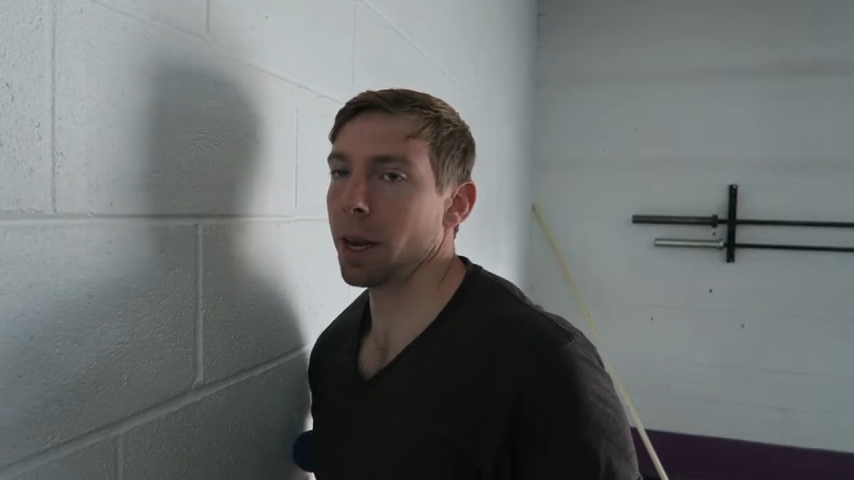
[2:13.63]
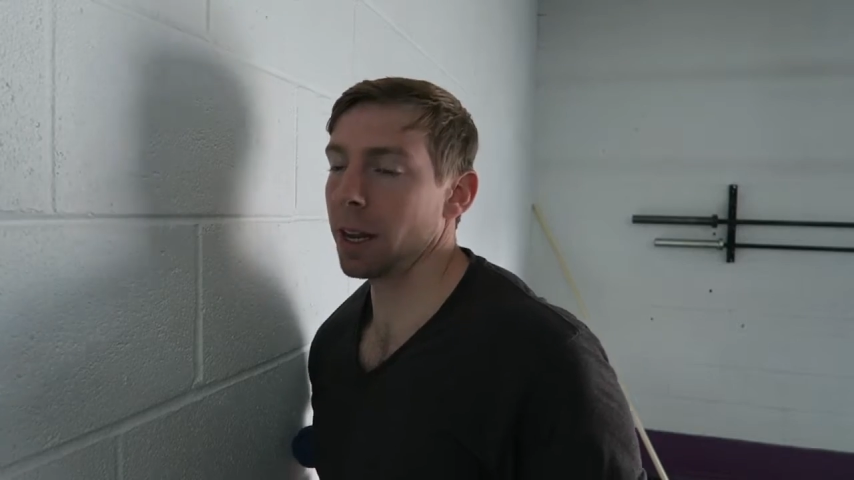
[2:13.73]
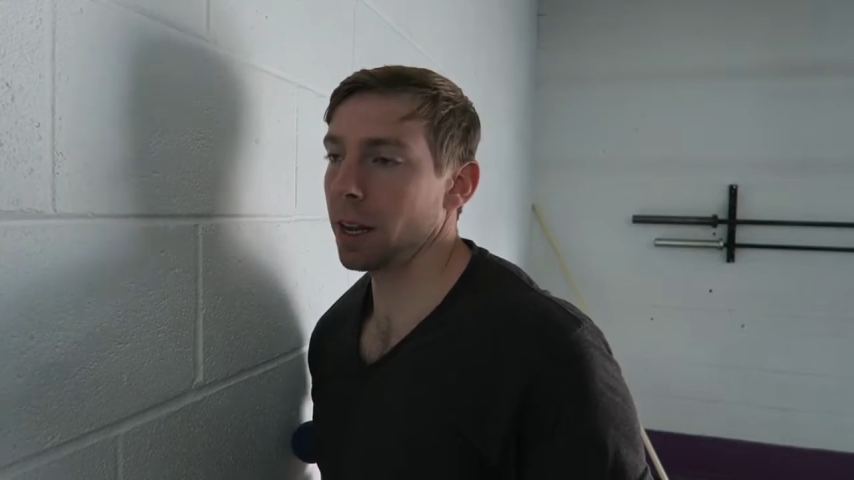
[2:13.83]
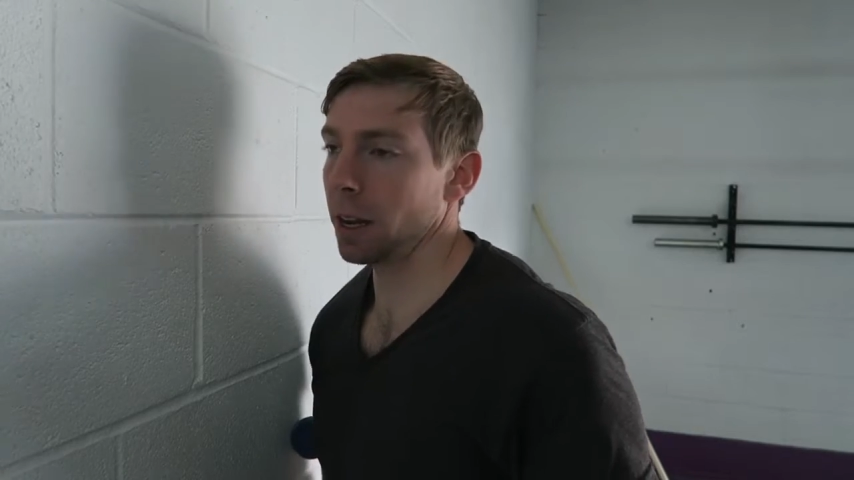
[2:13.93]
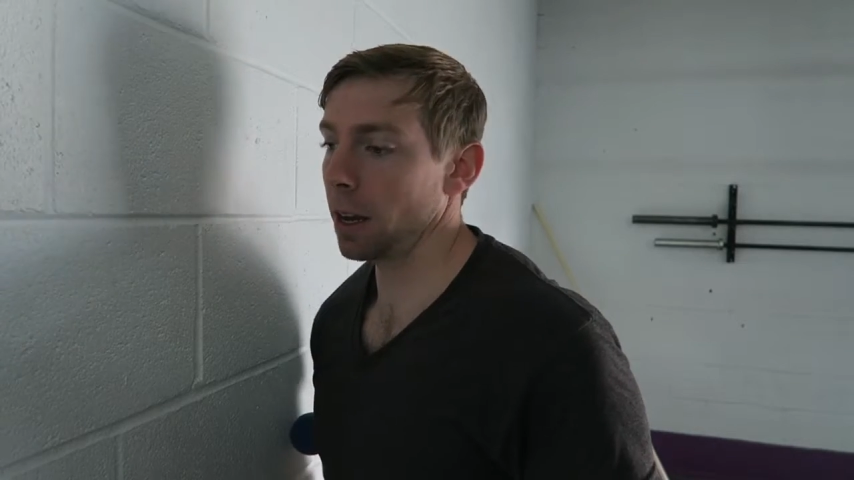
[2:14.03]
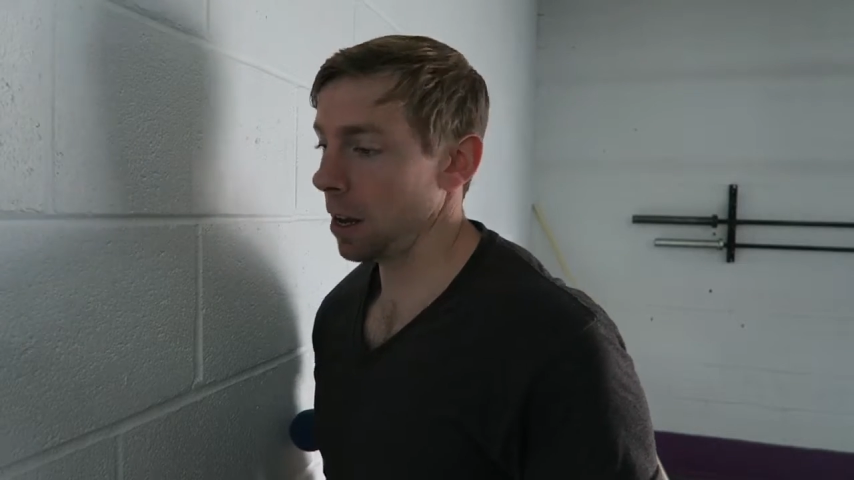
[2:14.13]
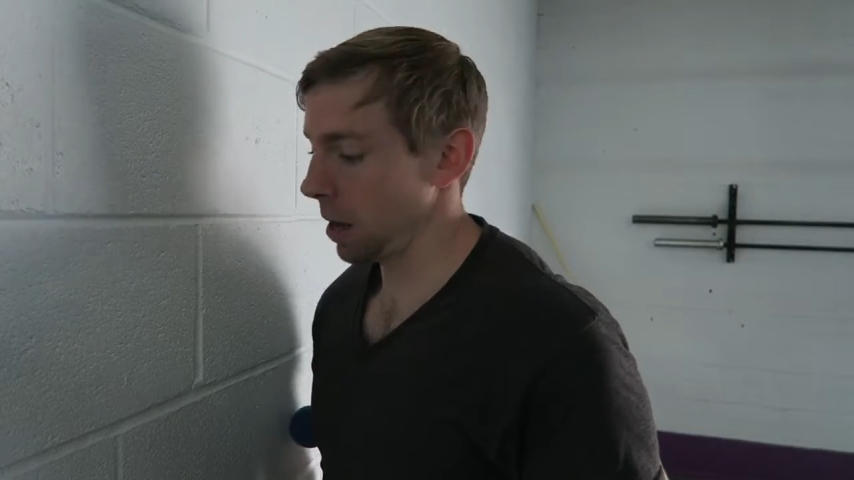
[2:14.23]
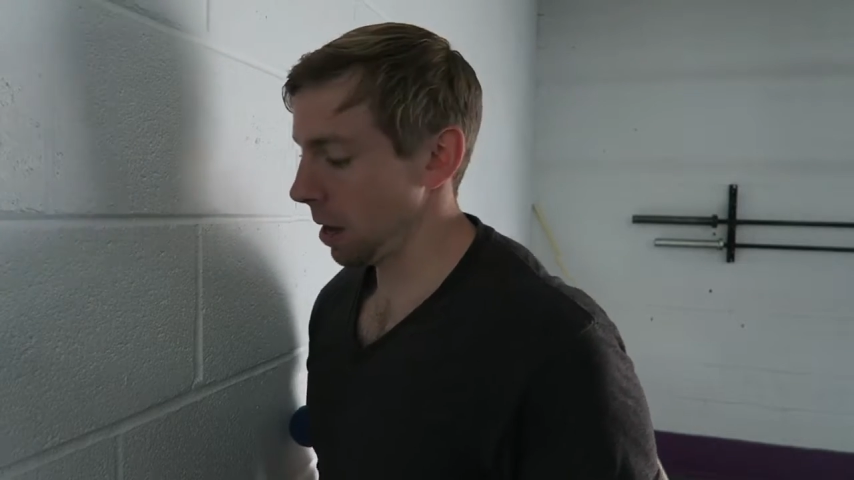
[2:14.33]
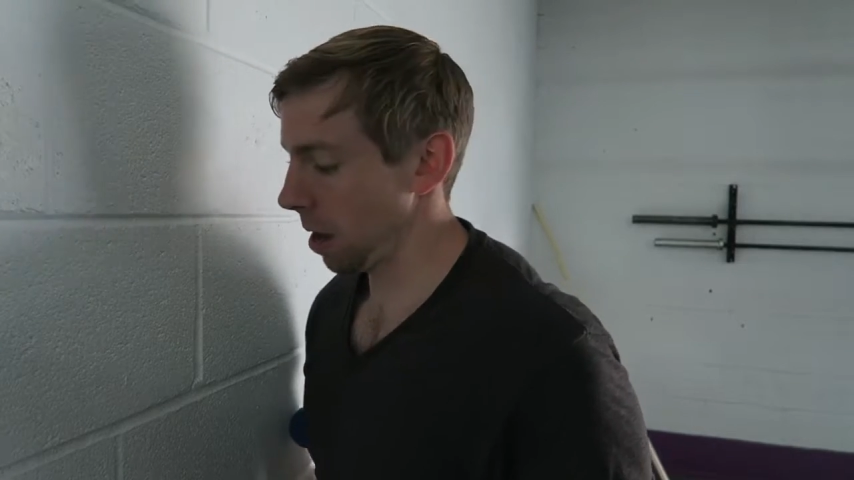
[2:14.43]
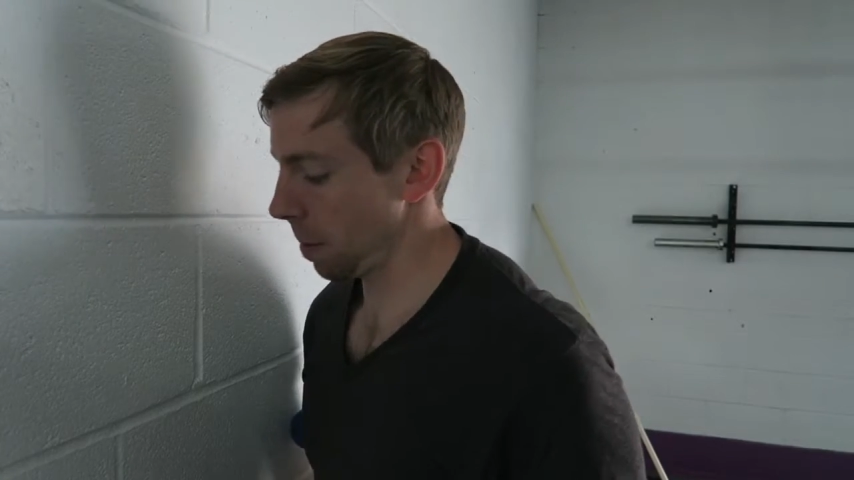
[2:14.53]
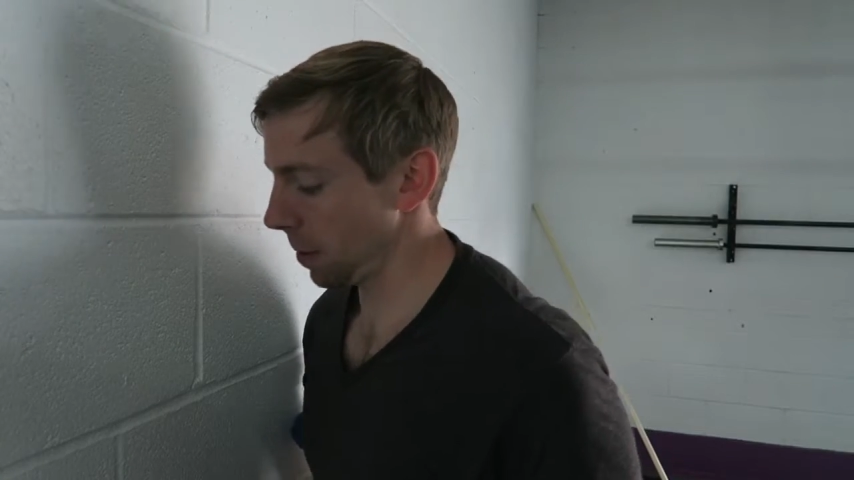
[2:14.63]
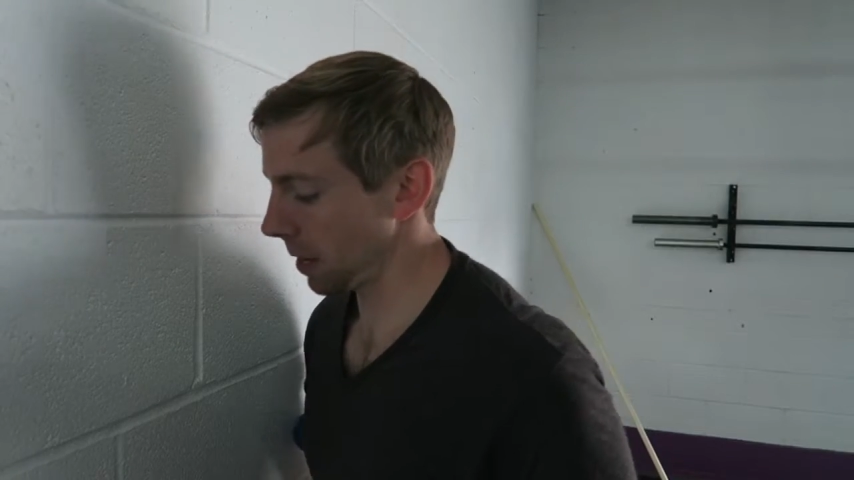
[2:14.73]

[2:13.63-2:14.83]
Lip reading: pinning up